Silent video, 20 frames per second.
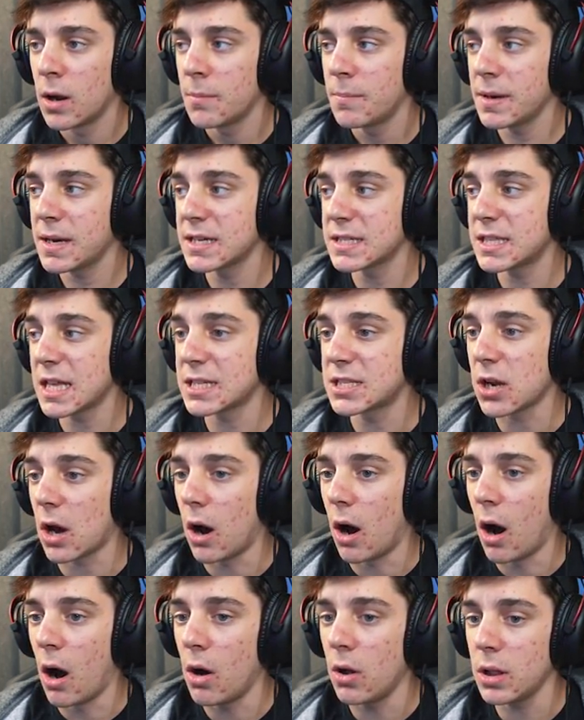Because that's
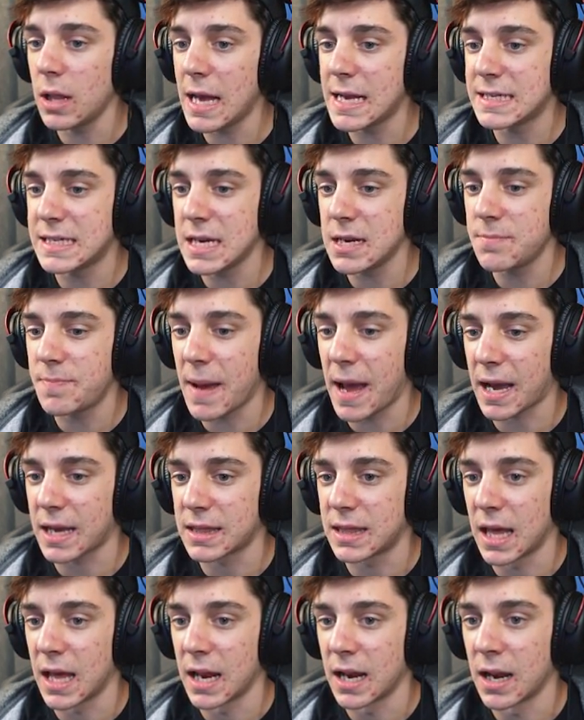all I did back
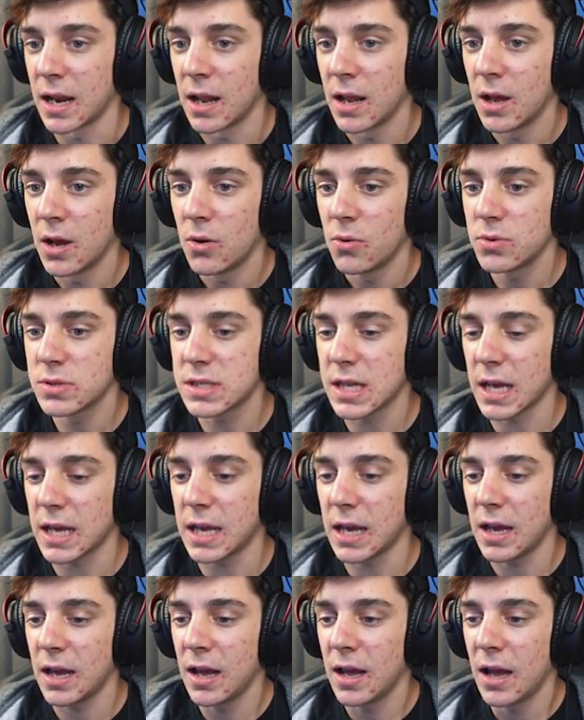then, was,
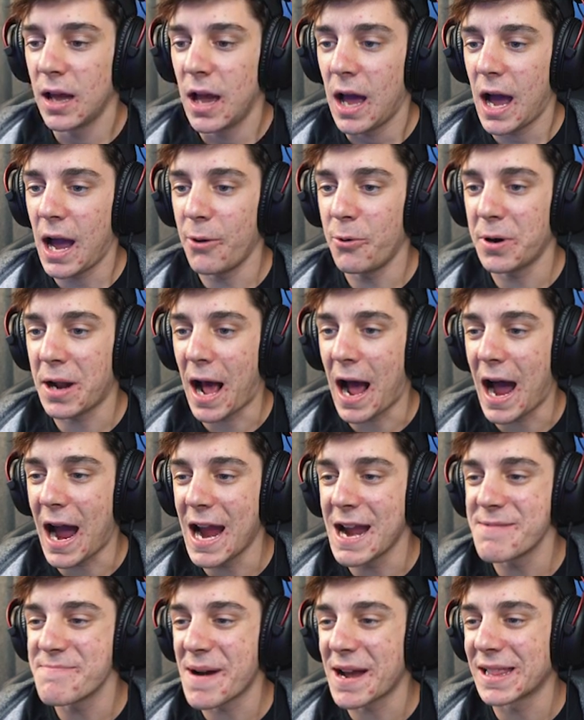like... I would
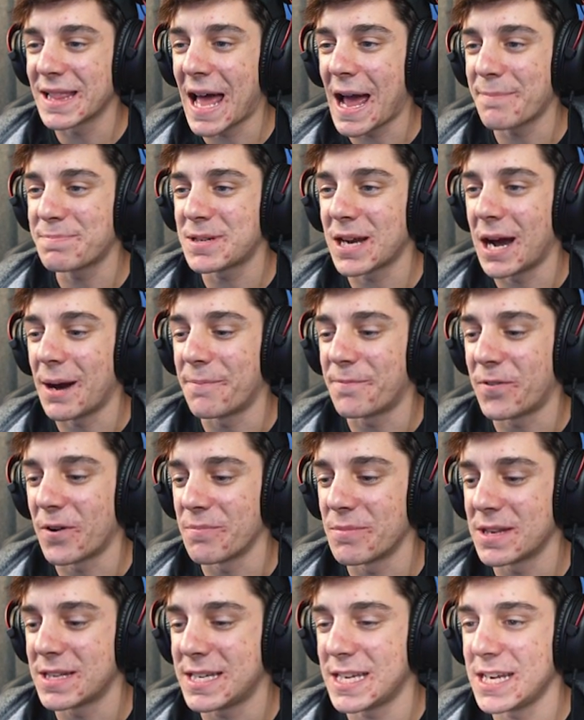hide my laptop
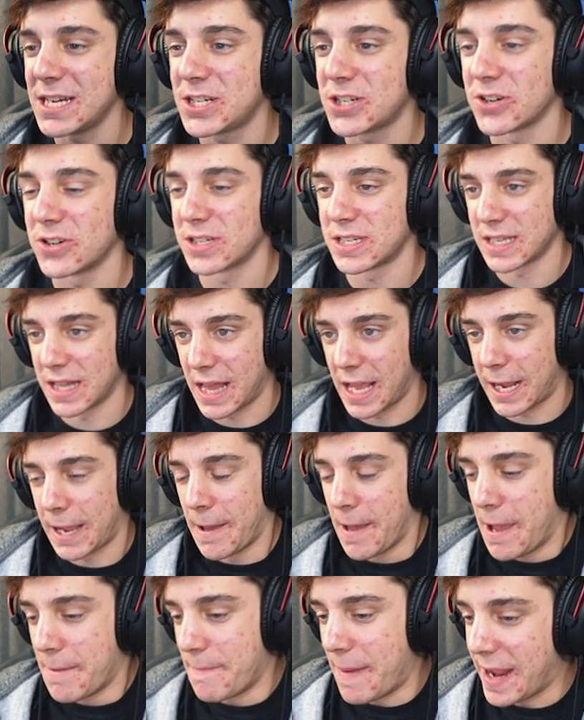from the teachers and,
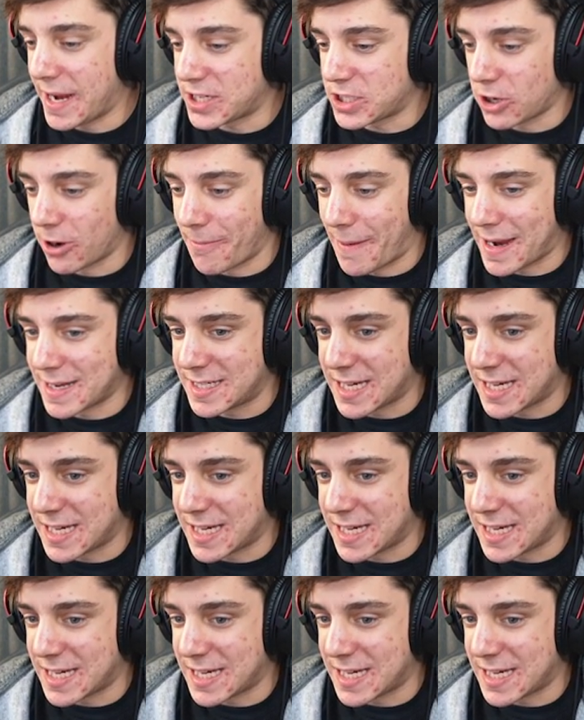like, make sure my